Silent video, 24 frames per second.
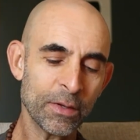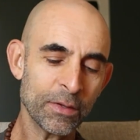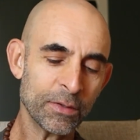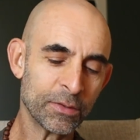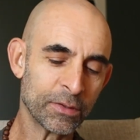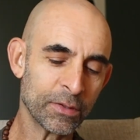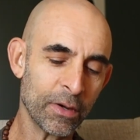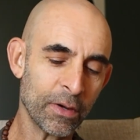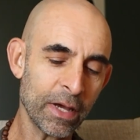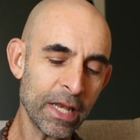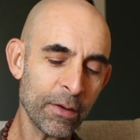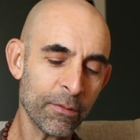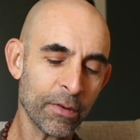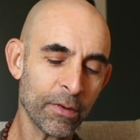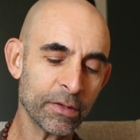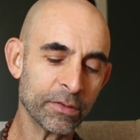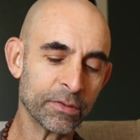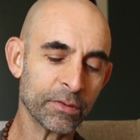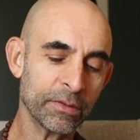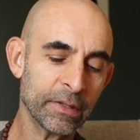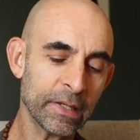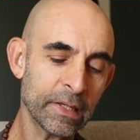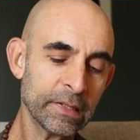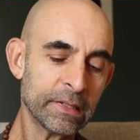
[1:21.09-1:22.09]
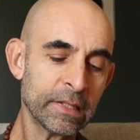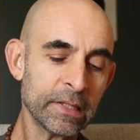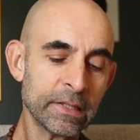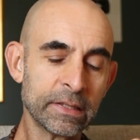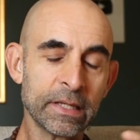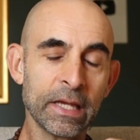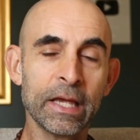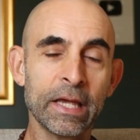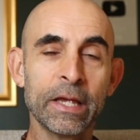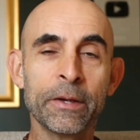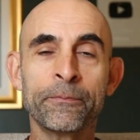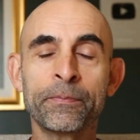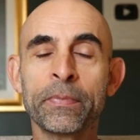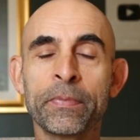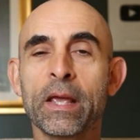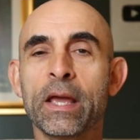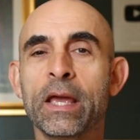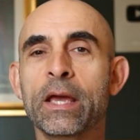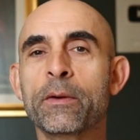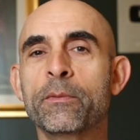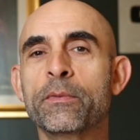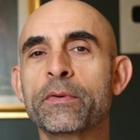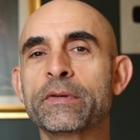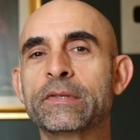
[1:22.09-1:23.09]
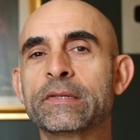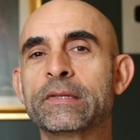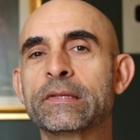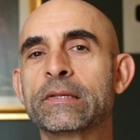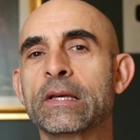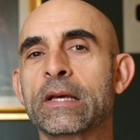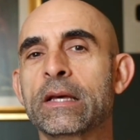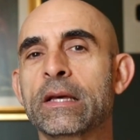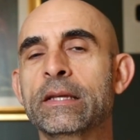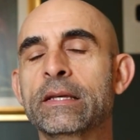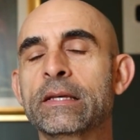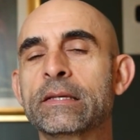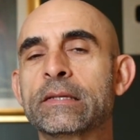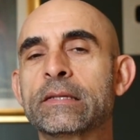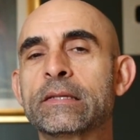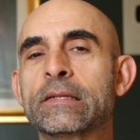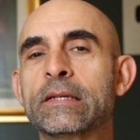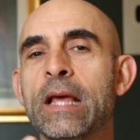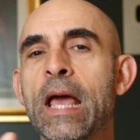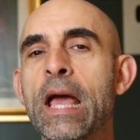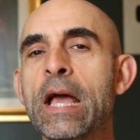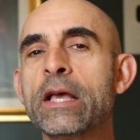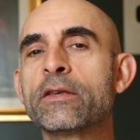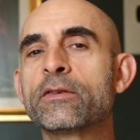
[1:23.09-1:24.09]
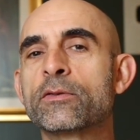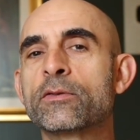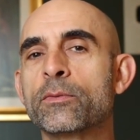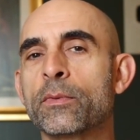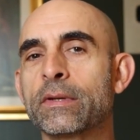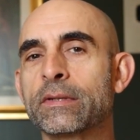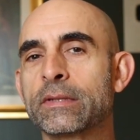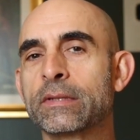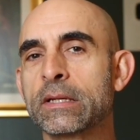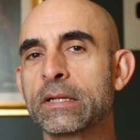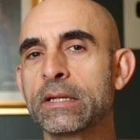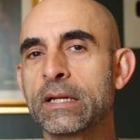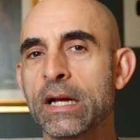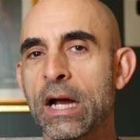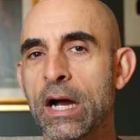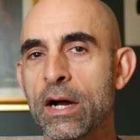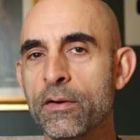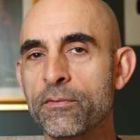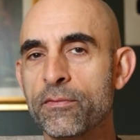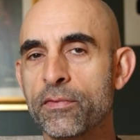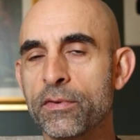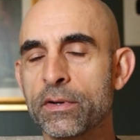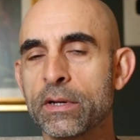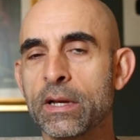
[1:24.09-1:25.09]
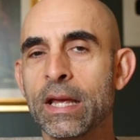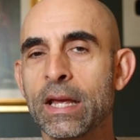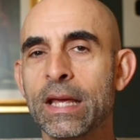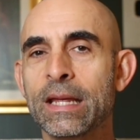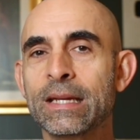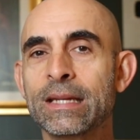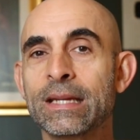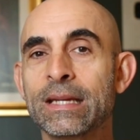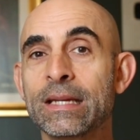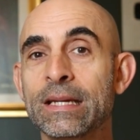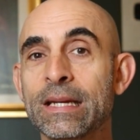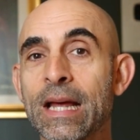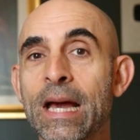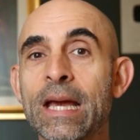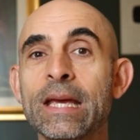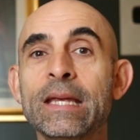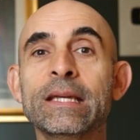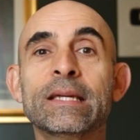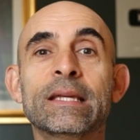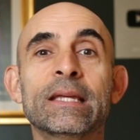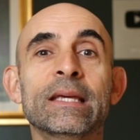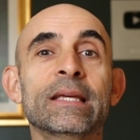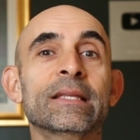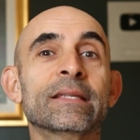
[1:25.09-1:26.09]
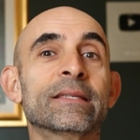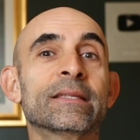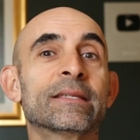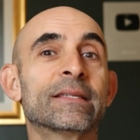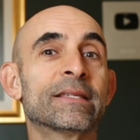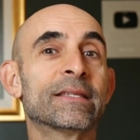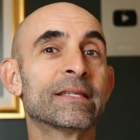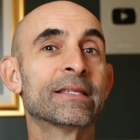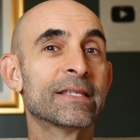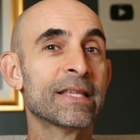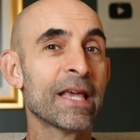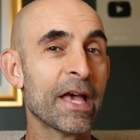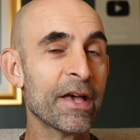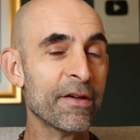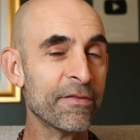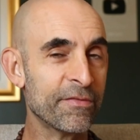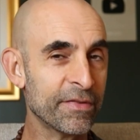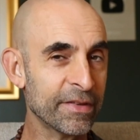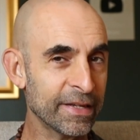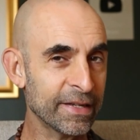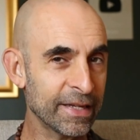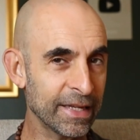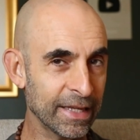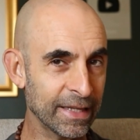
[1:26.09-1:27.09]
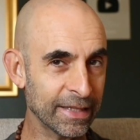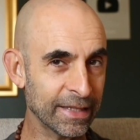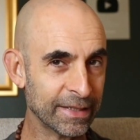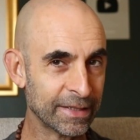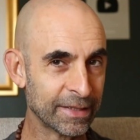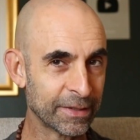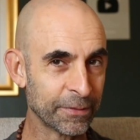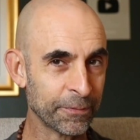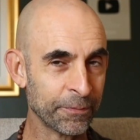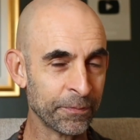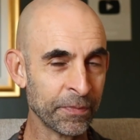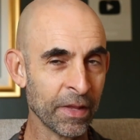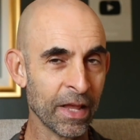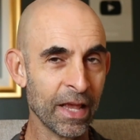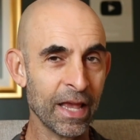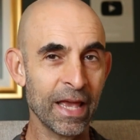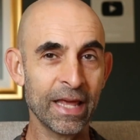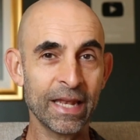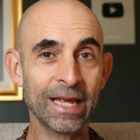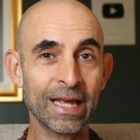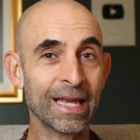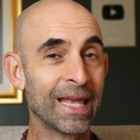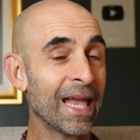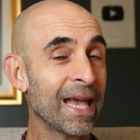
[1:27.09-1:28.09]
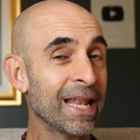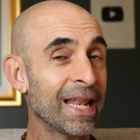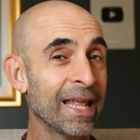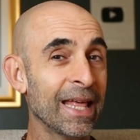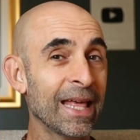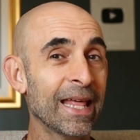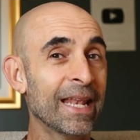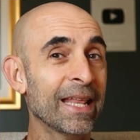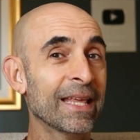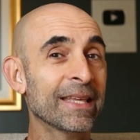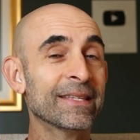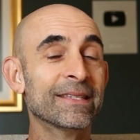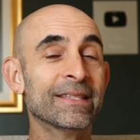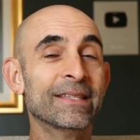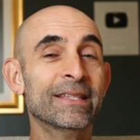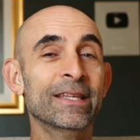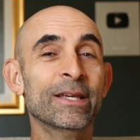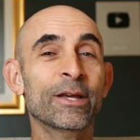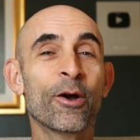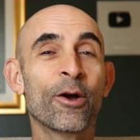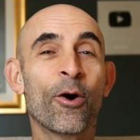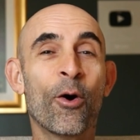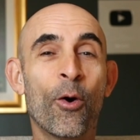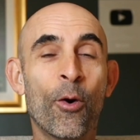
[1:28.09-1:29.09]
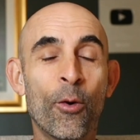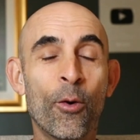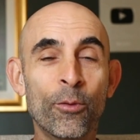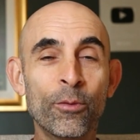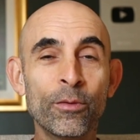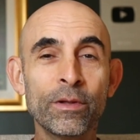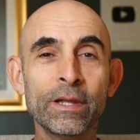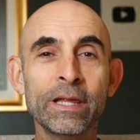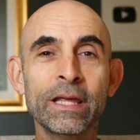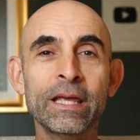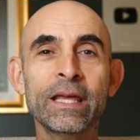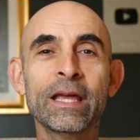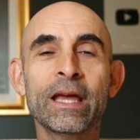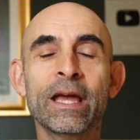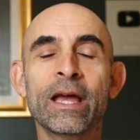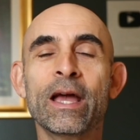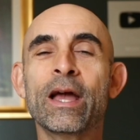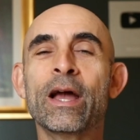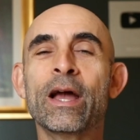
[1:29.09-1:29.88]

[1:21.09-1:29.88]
So anyway, this text was uncovered in the 1970s. And again, it is the only